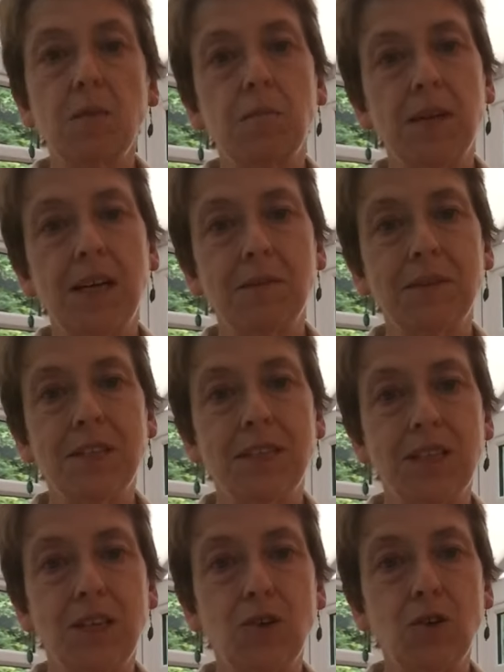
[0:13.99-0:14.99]
been able to
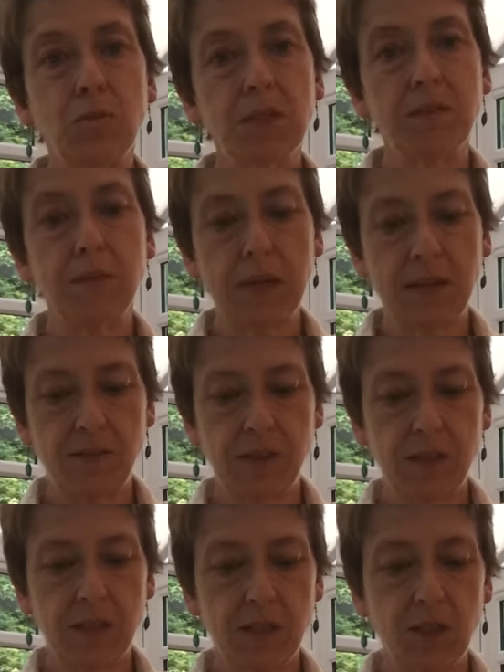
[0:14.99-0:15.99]
see enormous
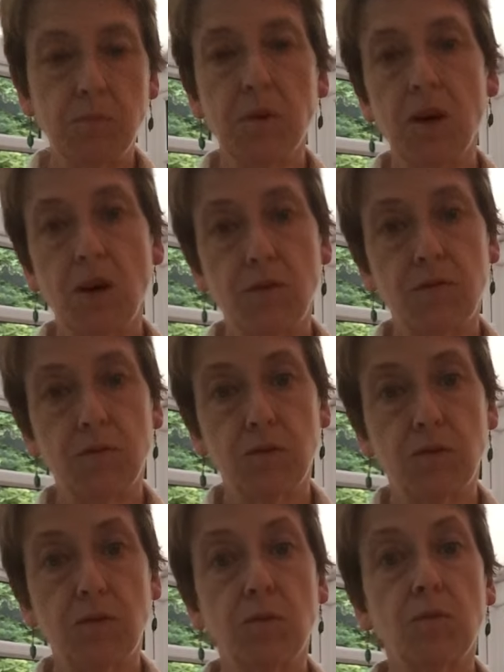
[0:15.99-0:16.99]
benefits to my
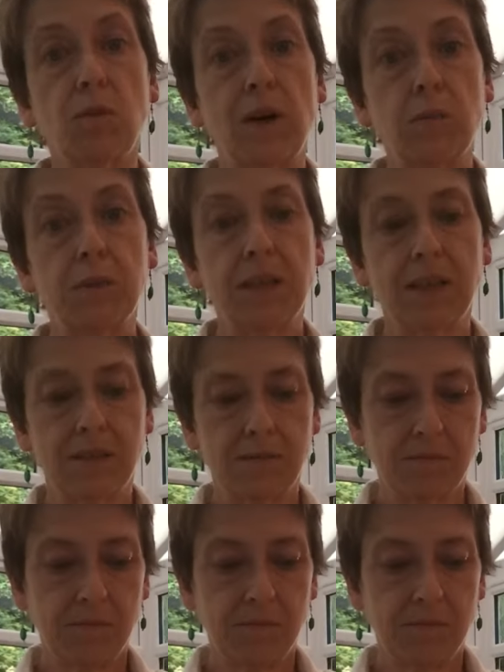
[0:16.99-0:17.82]
overall well-being.